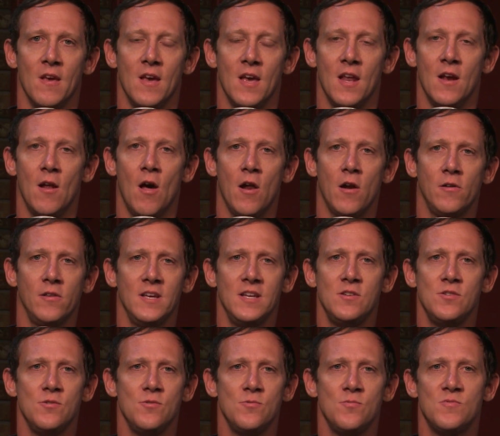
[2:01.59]
And not only
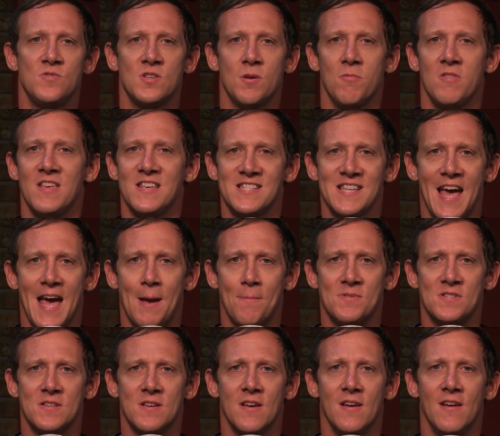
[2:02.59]
do some of these
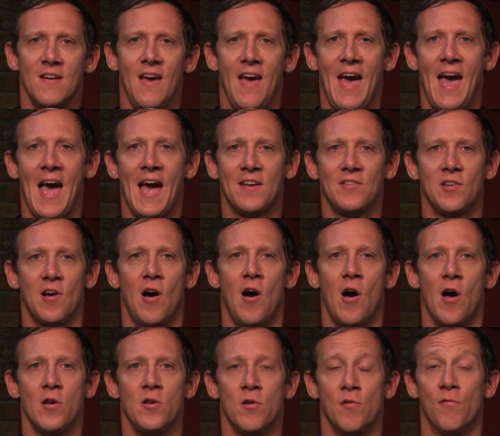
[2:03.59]
apps act
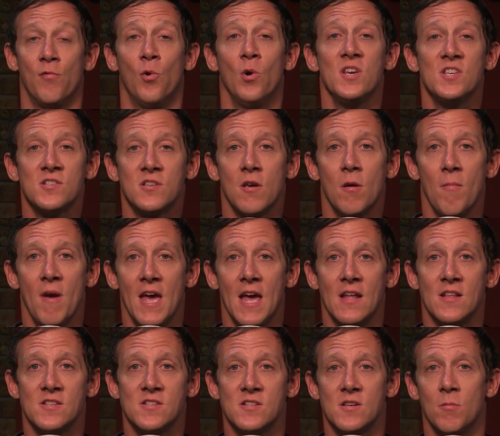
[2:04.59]
on your voice
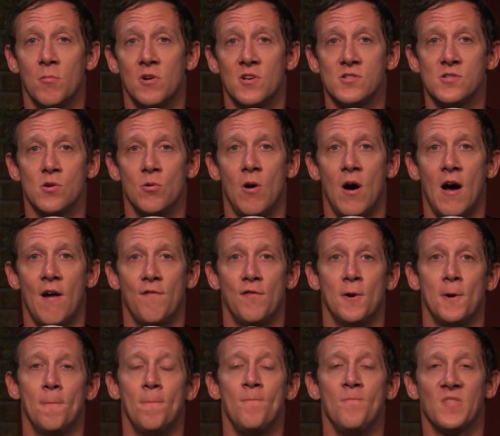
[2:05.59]
commands, some also
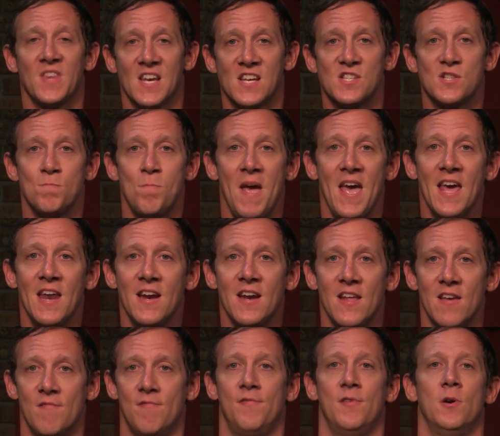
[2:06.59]
offer expanded
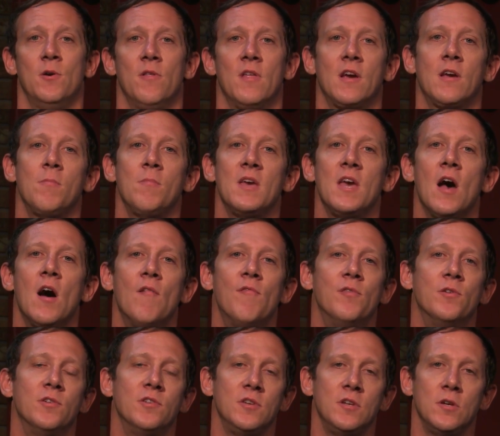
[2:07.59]
info that can be
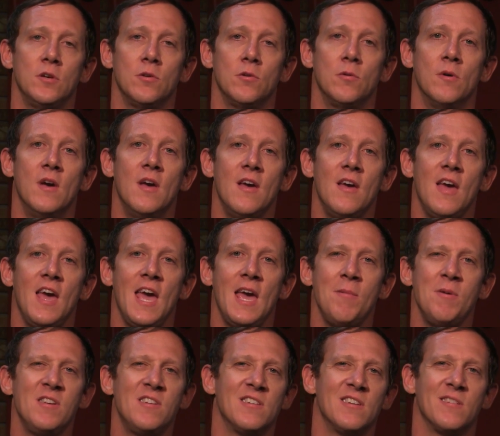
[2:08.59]
helpful to you,
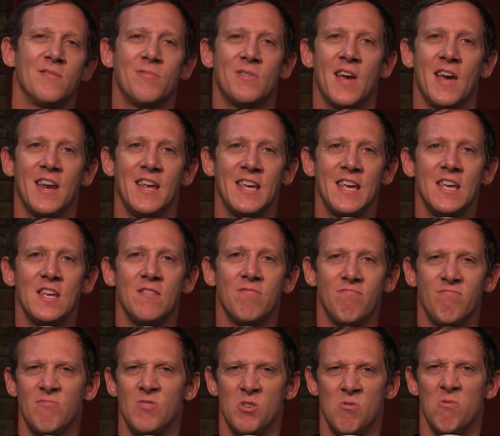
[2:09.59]
aiming to kind of get
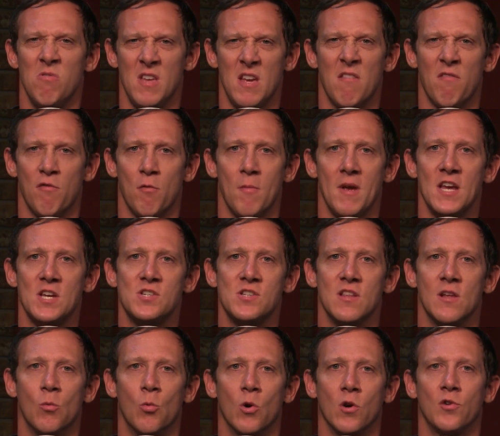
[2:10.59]
you the information
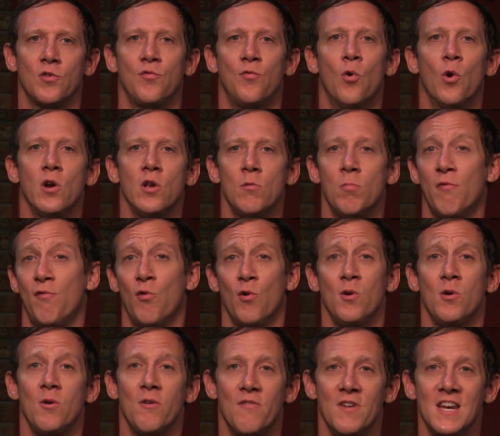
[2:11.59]
that works for you before
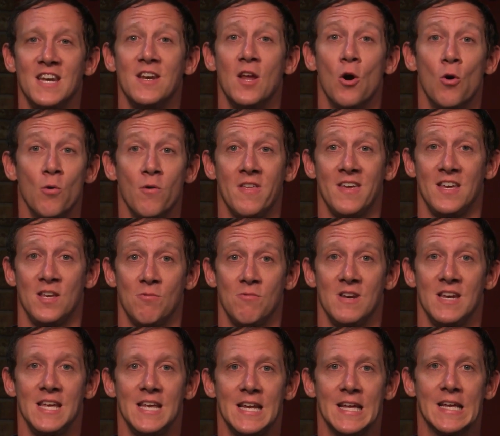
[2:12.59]
you even know that you
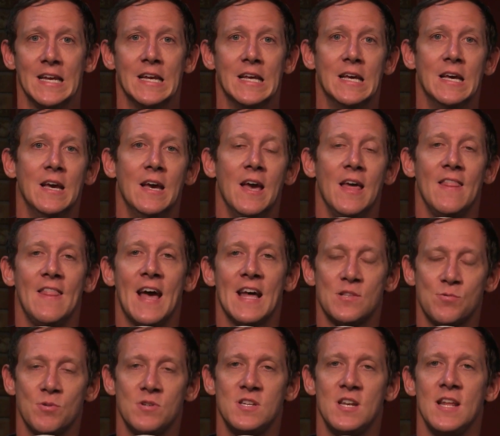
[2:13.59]
need it.
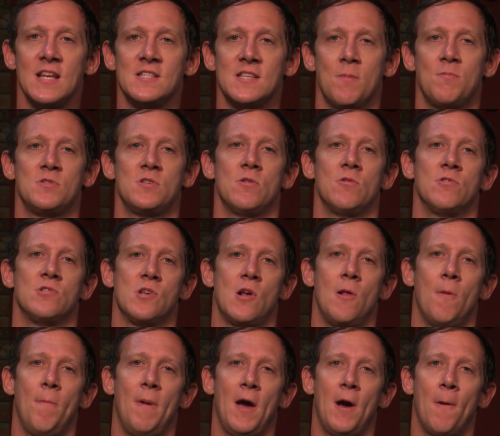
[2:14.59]
That's what today's episode is
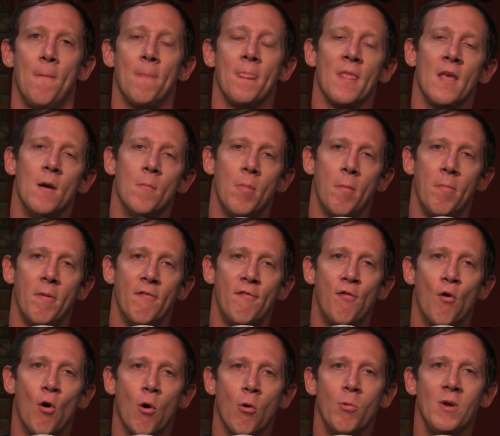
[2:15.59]
all about. But
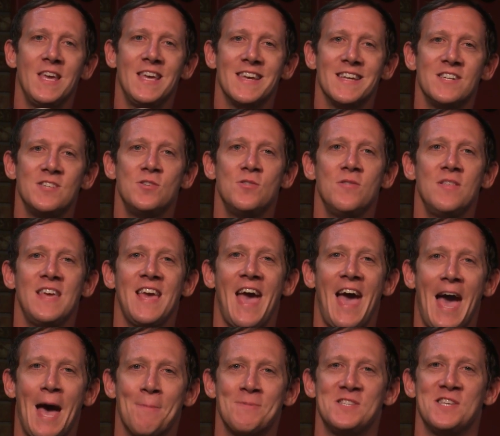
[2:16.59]
before we get to the
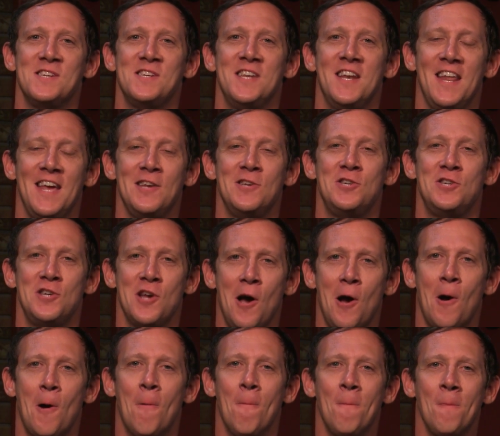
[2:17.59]
apps in today's
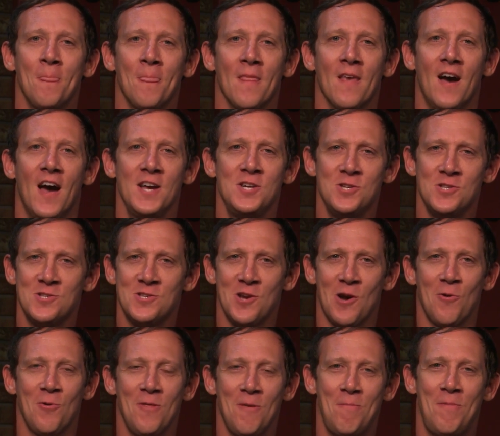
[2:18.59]
show, I should
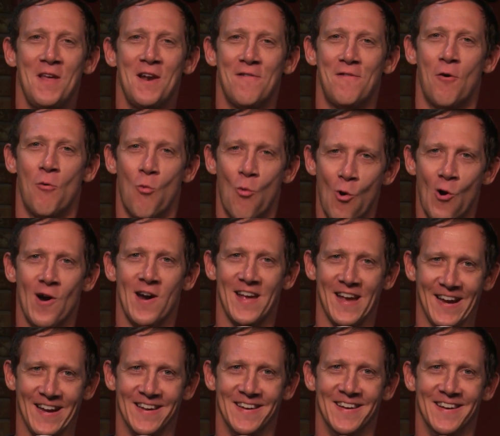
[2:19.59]
start with a bit of a
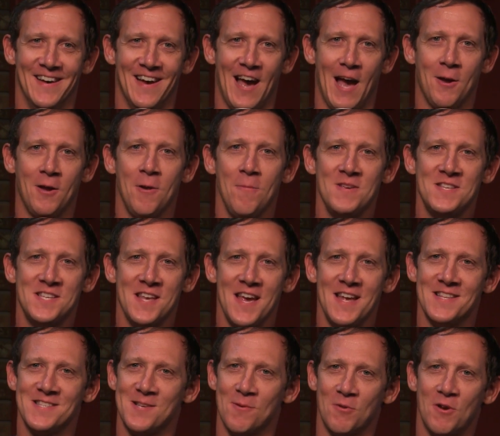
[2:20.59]
warning. I'm going to be
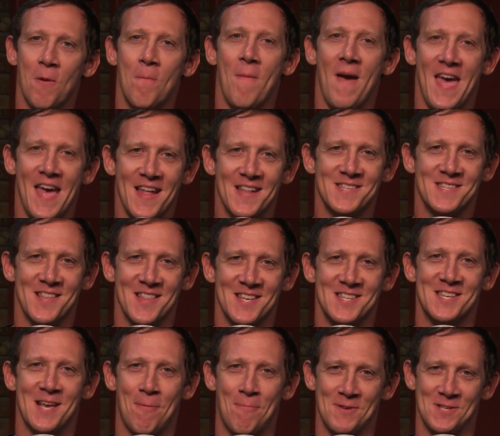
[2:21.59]
saying some commands in
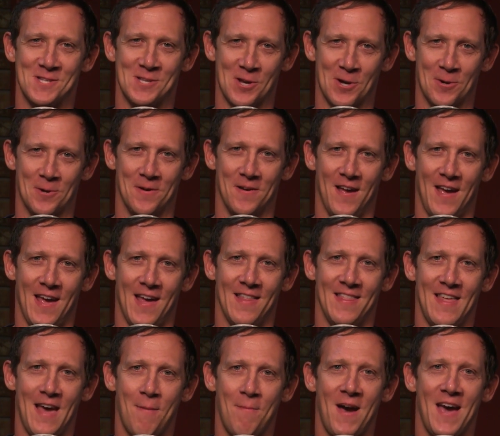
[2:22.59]
this episode,
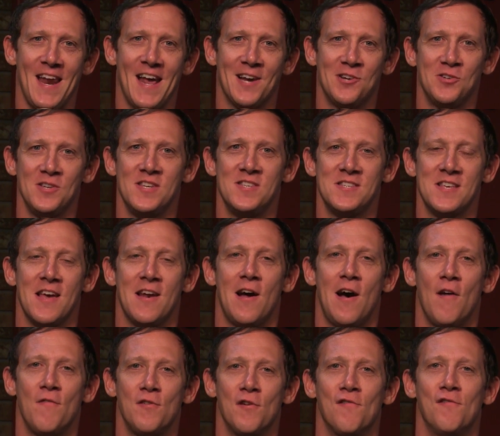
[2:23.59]
and that might actually set
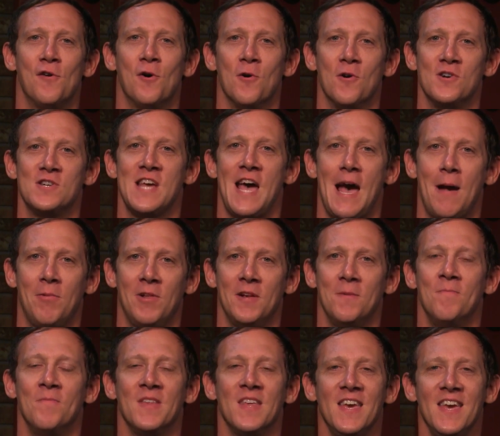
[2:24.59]
off your phone or
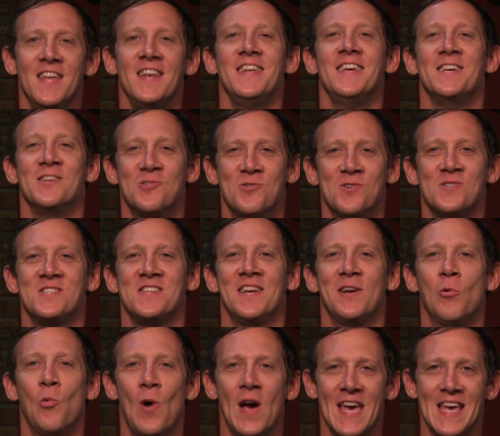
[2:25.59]
tablet in
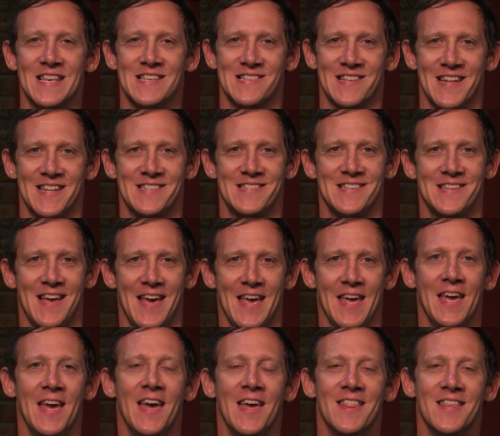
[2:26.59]
interesting ways, let's say.
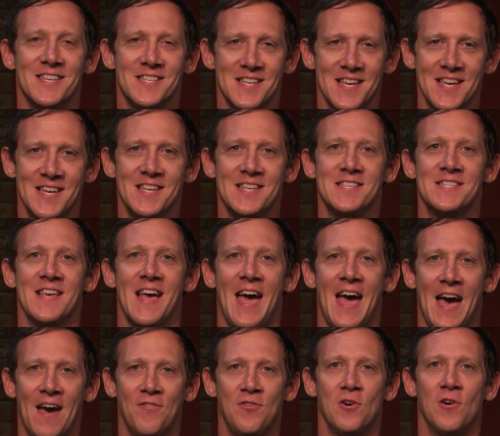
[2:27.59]
This is,
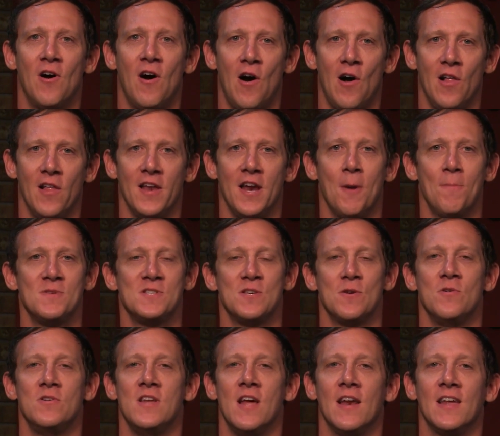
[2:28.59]
after all, an
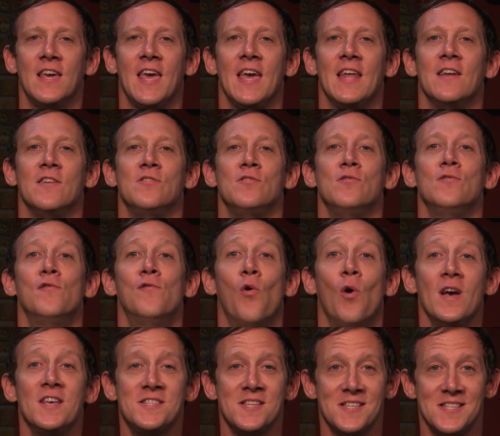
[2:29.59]
episode dedicated to
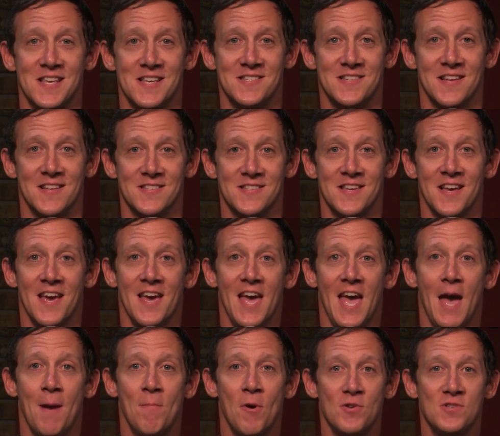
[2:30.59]
voice assistants,
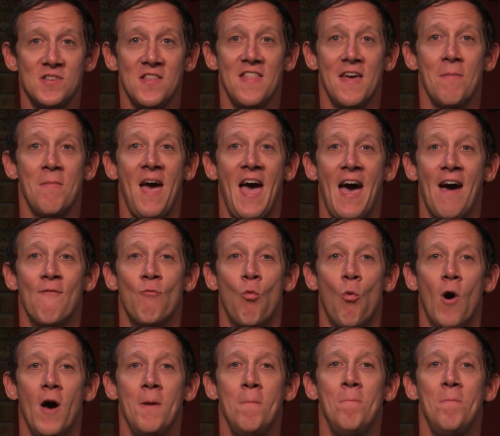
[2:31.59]
and most of them have
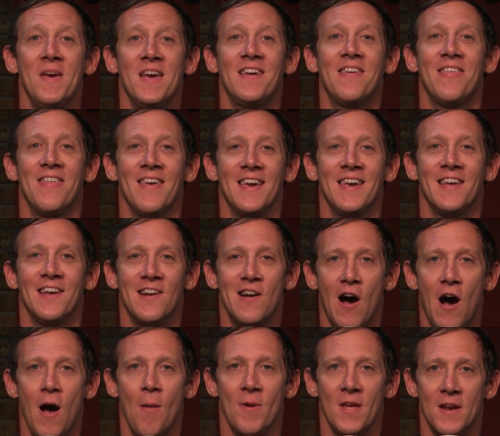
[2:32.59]
one big thing in
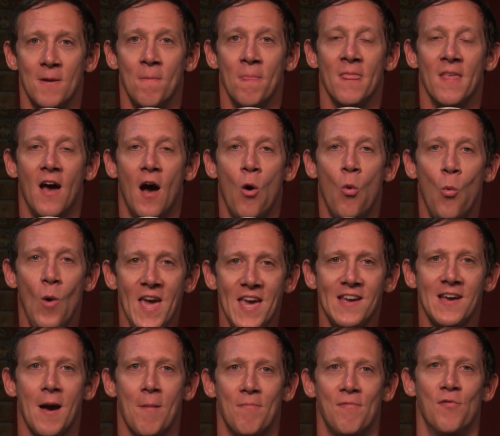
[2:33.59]
common a
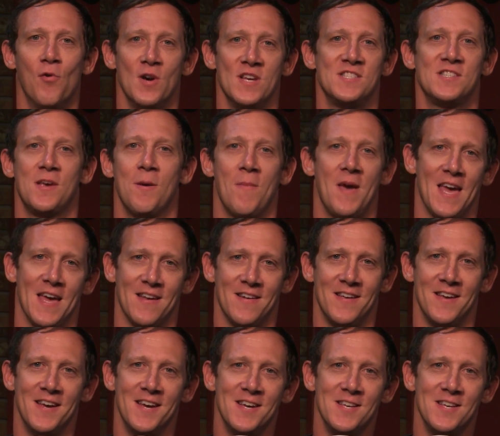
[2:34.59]
wake up voice command.